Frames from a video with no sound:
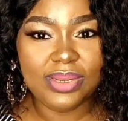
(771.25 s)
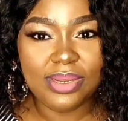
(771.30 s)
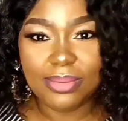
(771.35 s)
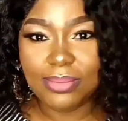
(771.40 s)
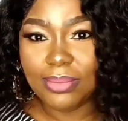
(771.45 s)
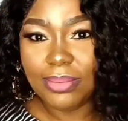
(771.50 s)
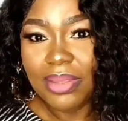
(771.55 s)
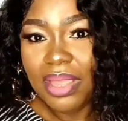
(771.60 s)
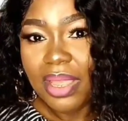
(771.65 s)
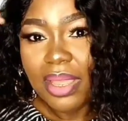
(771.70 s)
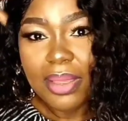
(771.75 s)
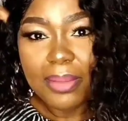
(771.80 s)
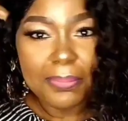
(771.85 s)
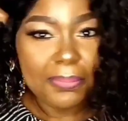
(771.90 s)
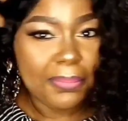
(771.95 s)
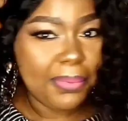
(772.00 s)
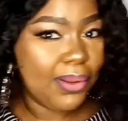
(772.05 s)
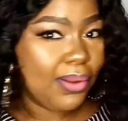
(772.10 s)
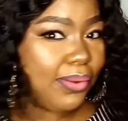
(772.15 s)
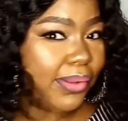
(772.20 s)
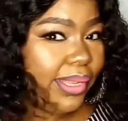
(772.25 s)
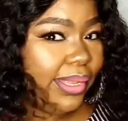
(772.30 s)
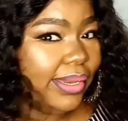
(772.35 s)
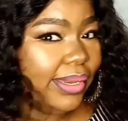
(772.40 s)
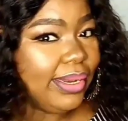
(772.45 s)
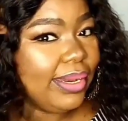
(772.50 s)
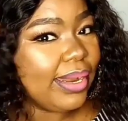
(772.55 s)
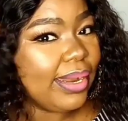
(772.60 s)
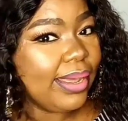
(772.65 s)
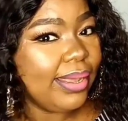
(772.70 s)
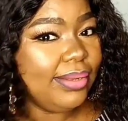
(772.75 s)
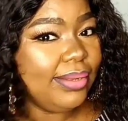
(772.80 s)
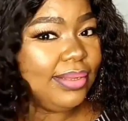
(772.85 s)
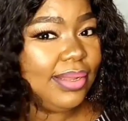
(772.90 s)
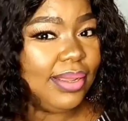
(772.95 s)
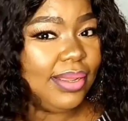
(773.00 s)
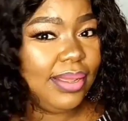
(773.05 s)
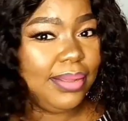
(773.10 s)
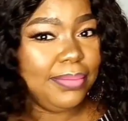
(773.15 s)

the plucking and